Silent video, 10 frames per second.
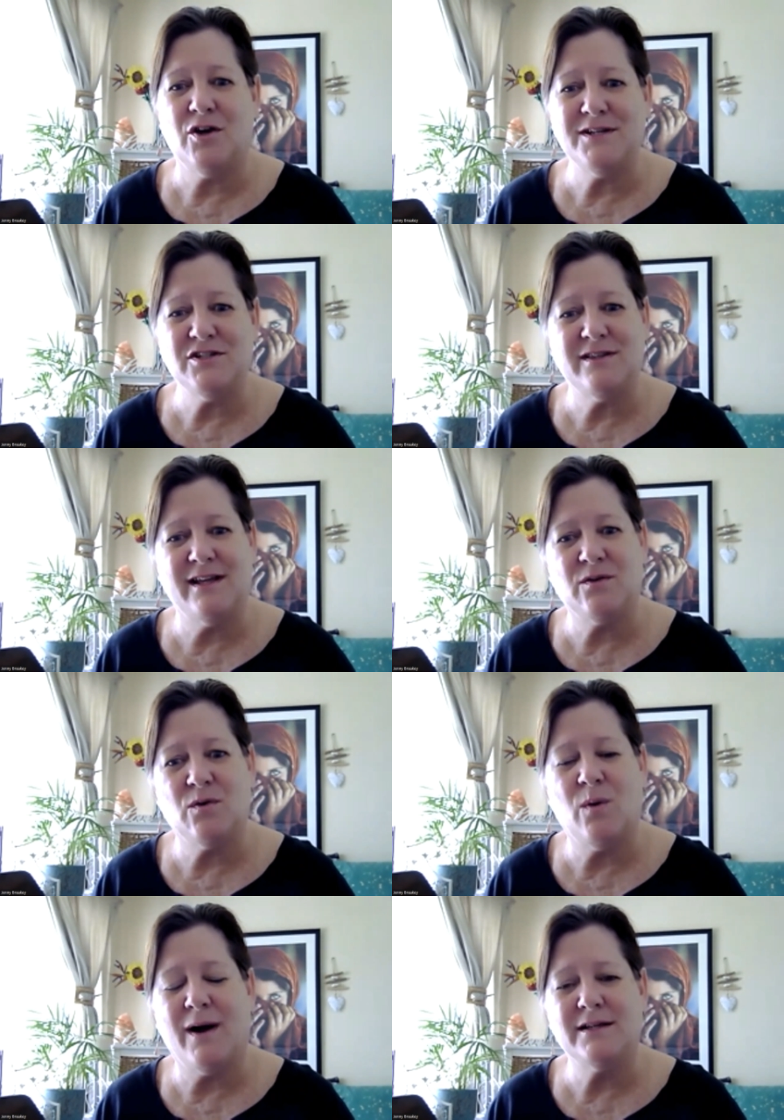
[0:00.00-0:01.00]
go into that
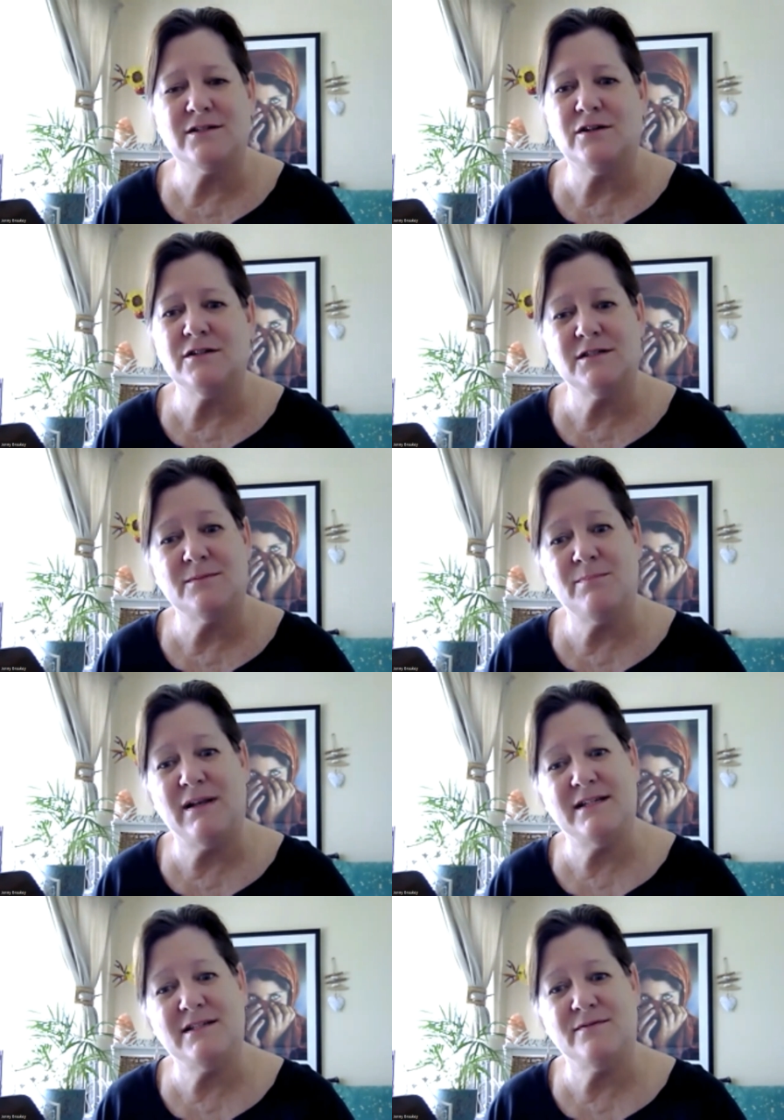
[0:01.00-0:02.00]
quiet
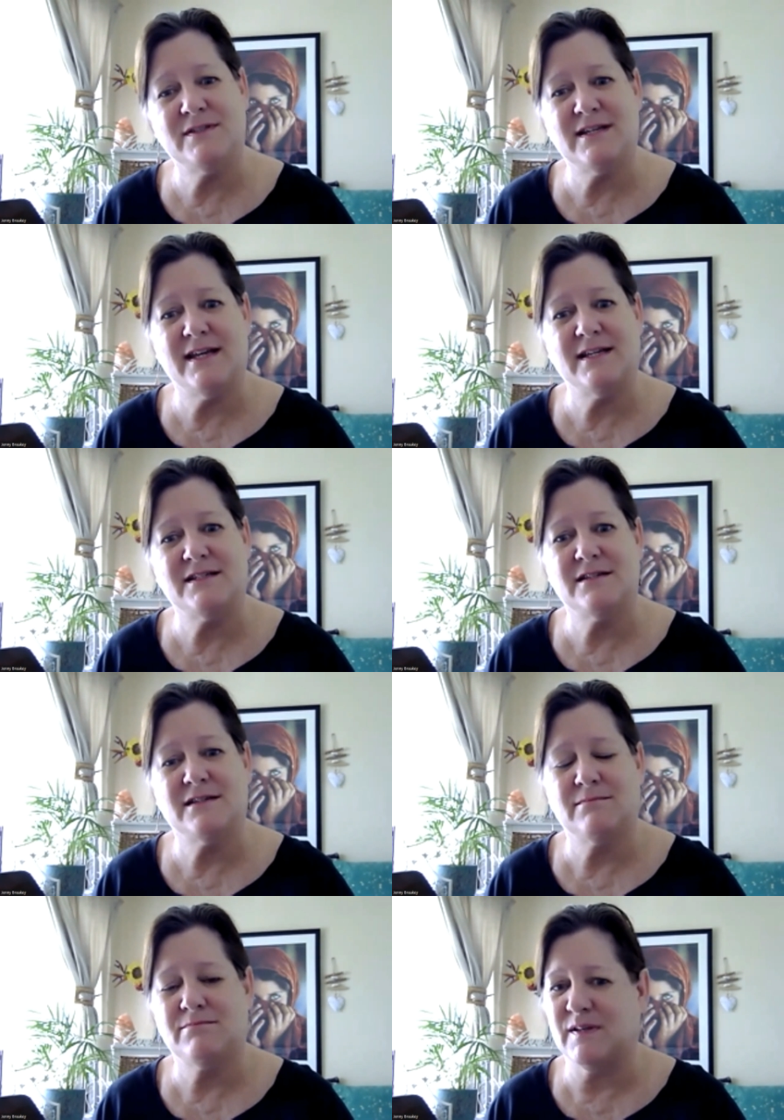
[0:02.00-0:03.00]
contemplative state.
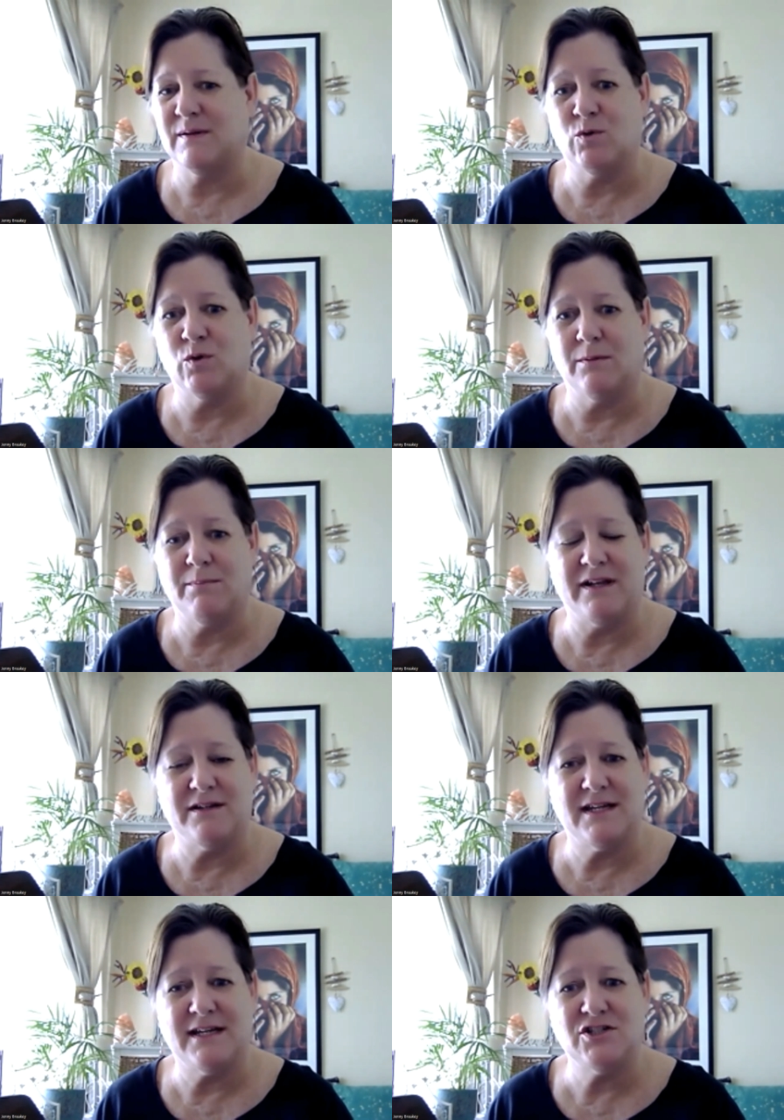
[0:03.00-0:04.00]
Don't call it
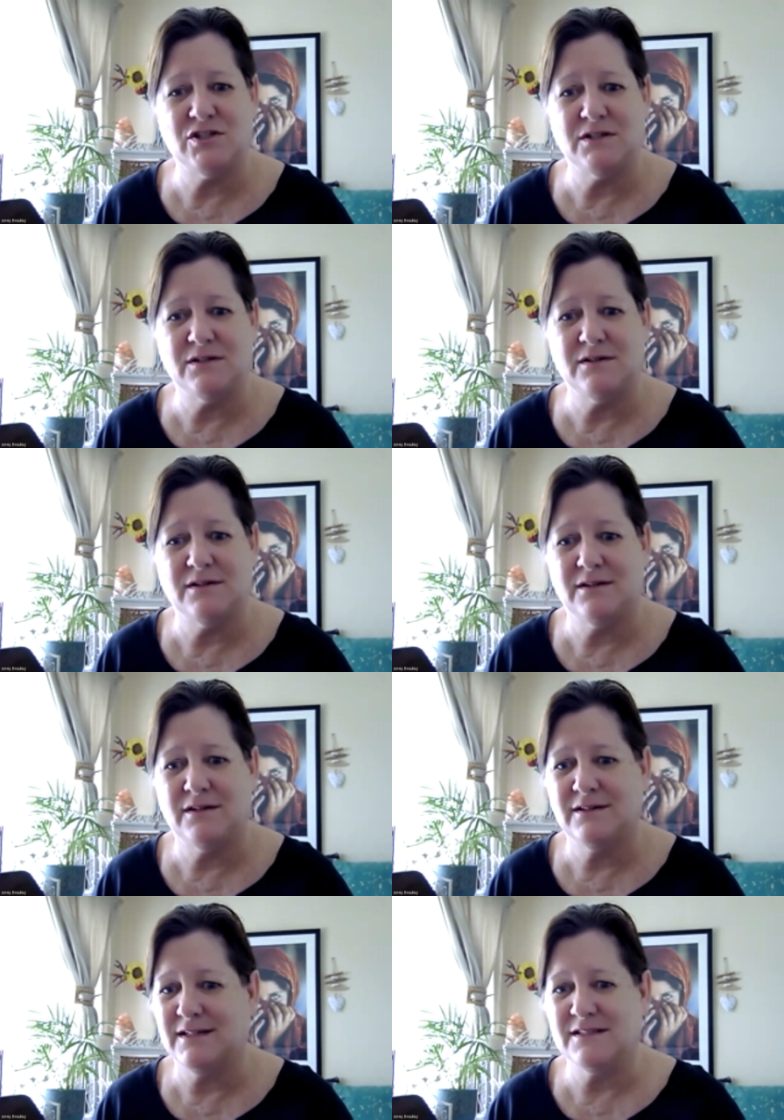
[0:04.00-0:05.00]
meditation,
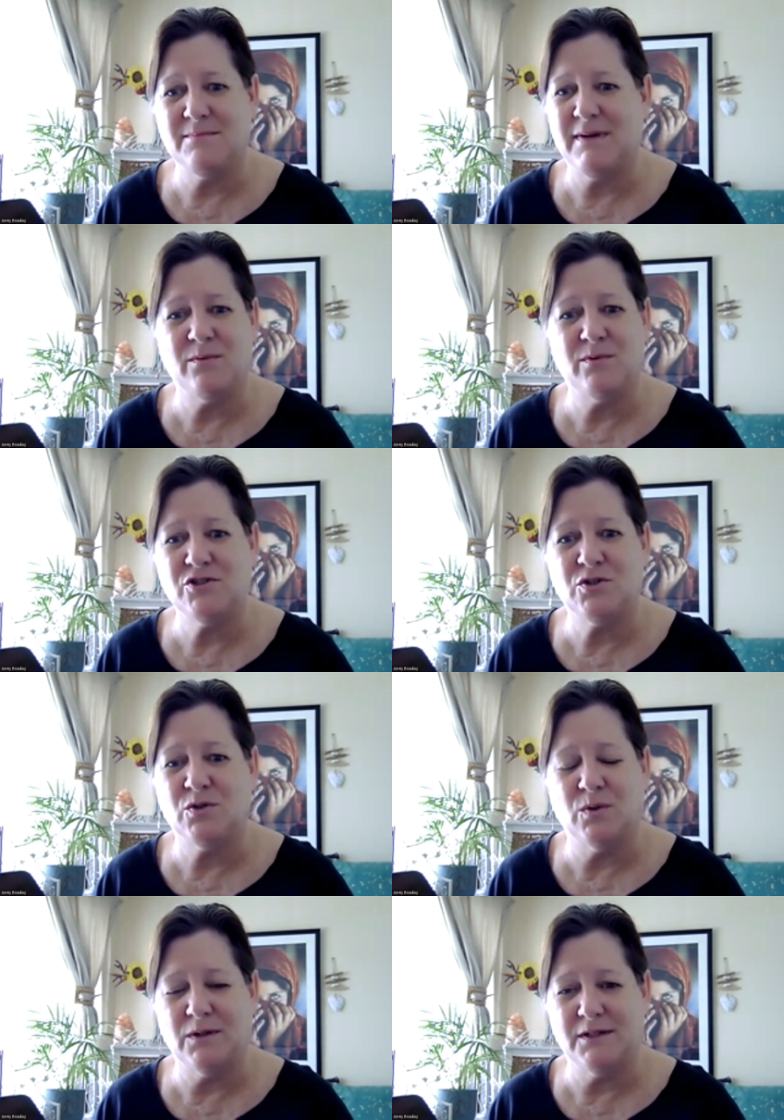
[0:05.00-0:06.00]
doesn't matter what you
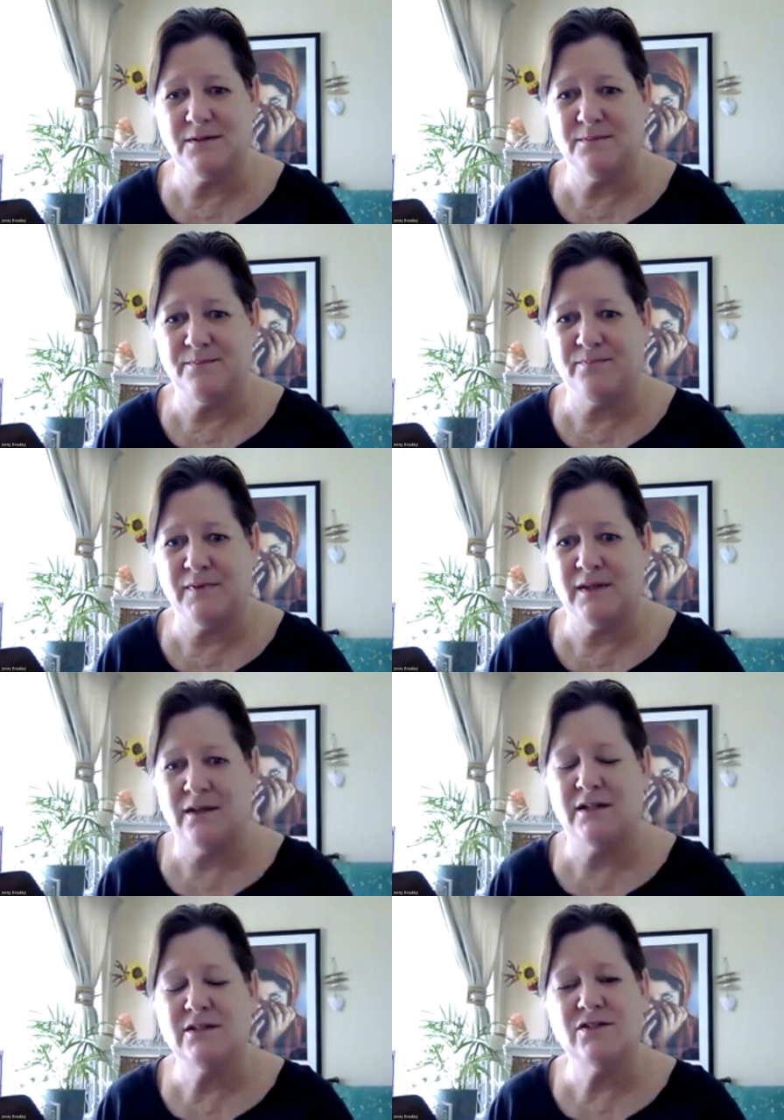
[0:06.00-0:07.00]
call it.
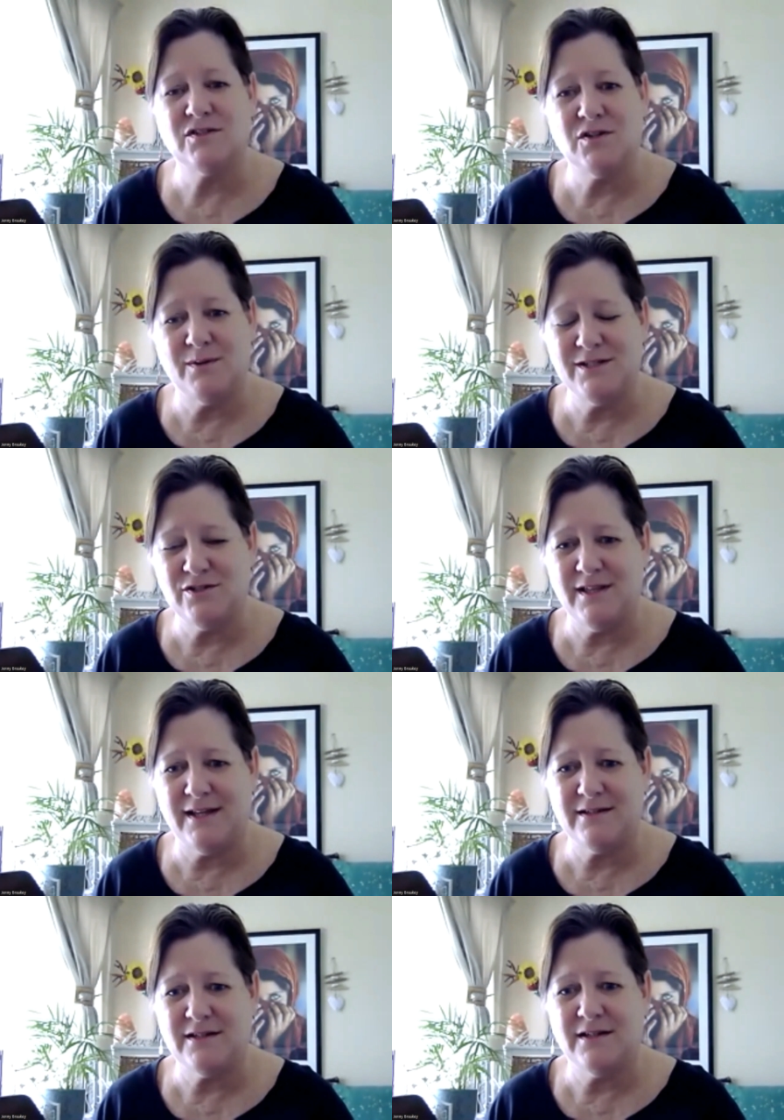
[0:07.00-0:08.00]
Just go into that,